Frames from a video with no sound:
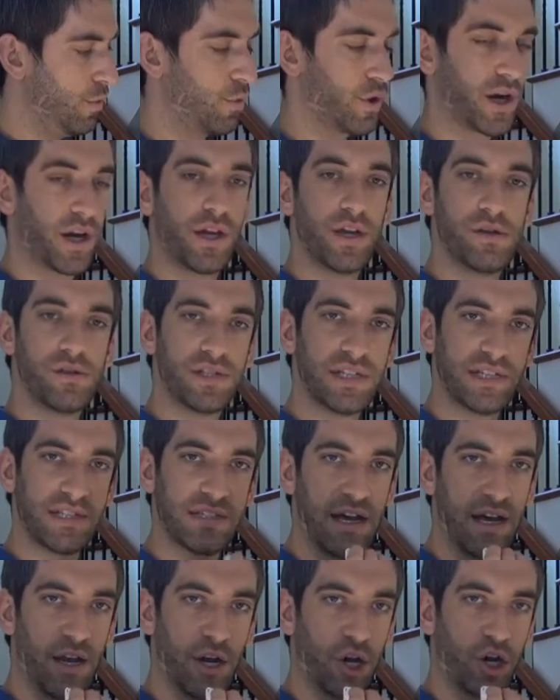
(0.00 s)
we're going to use
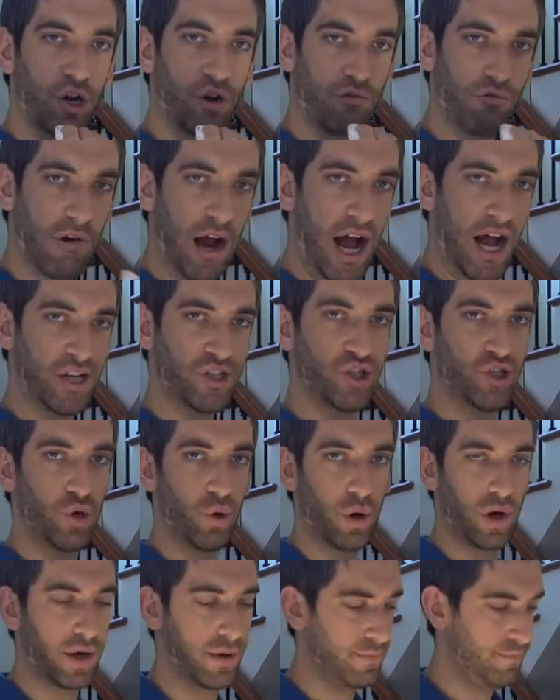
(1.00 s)
this on our garage
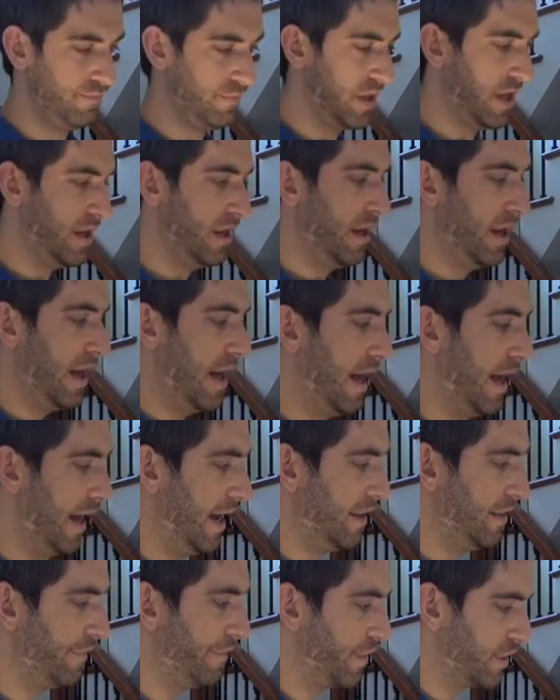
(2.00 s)
door.
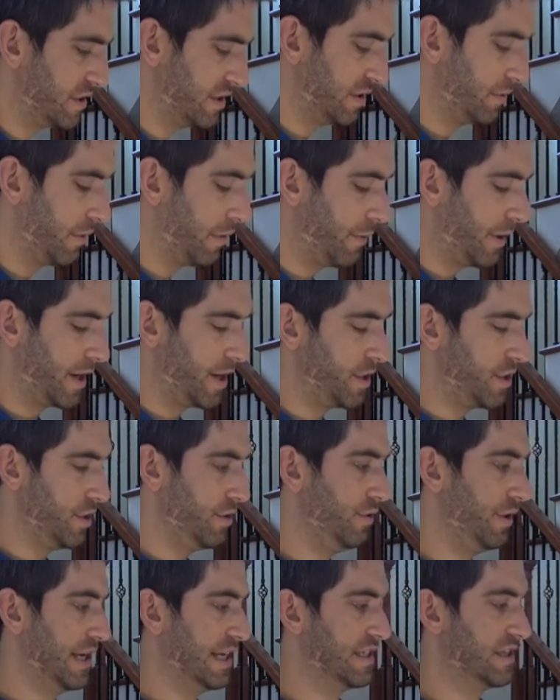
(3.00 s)
And the first thing we want to
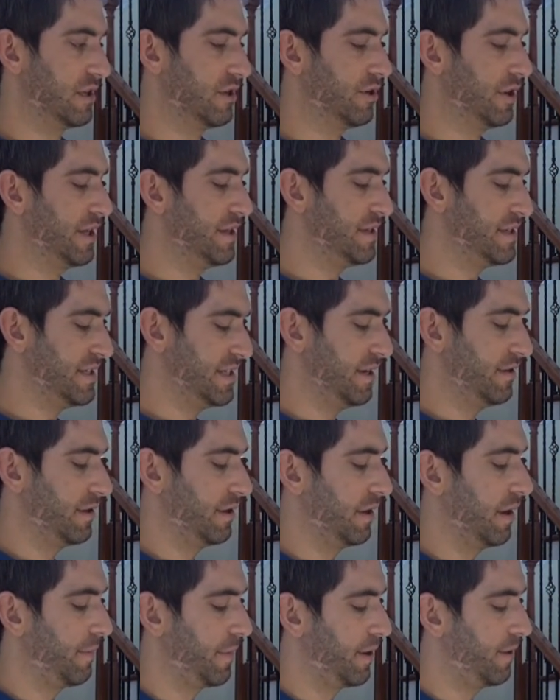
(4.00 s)
do is learn in the
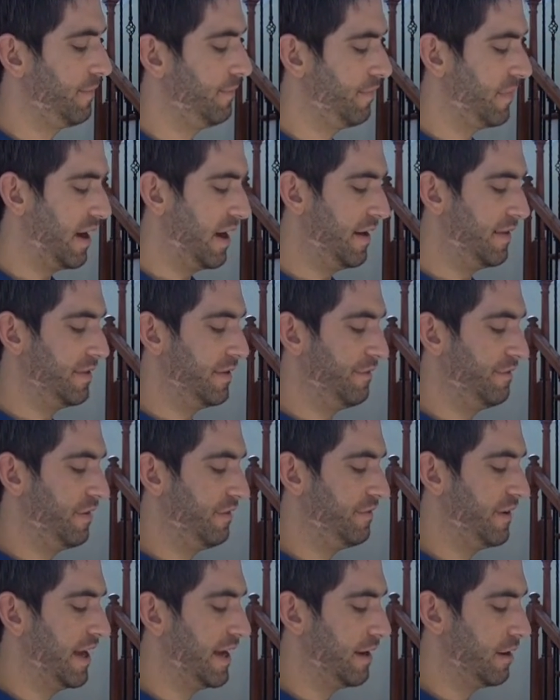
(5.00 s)
serial number. On the
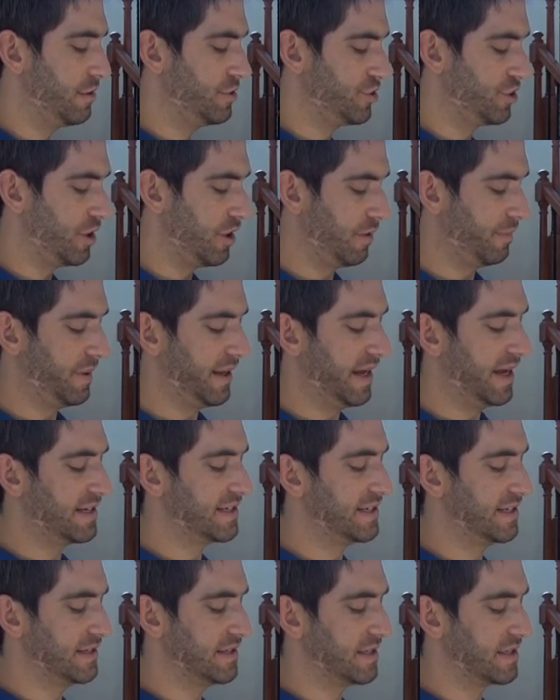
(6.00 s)
5800 RPS,
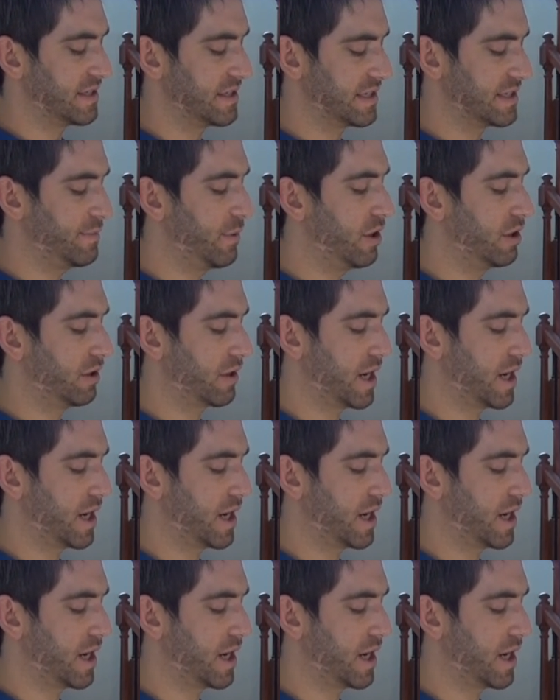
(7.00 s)
since it's a smaller